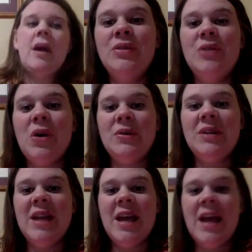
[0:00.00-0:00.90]
So
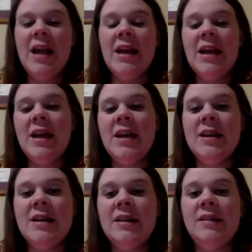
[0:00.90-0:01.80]

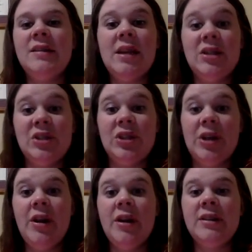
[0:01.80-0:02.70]
today is
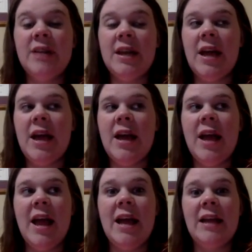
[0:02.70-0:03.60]
Easter Sunday
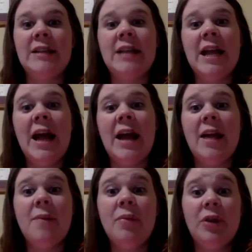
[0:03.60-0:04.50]
and today I
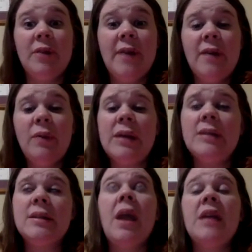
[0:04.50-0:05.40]
am 35
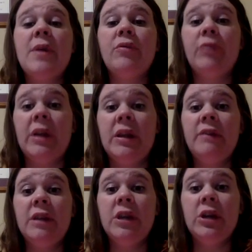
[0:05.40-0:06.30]
weeks. It's been really,
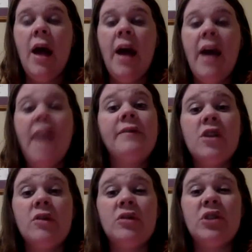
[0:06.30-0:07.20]
really good. I have,
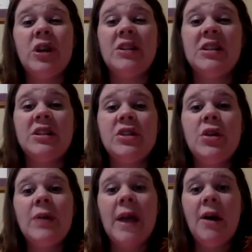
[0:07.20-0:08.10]
started to
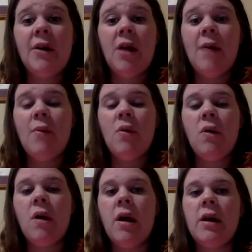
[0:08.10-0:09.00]
slow down a lot
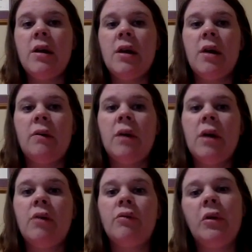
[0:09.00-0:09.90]
more,
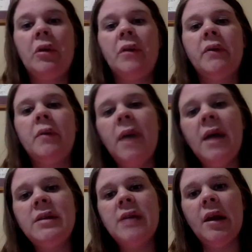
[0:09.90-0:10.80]
rolling over in
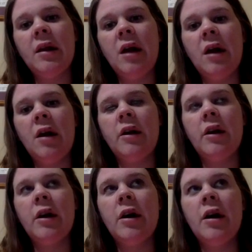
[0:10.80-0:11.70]
bed's getting a lot
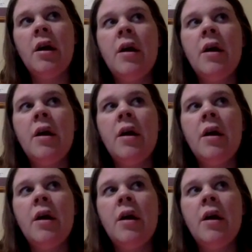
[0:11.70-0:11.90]
harder.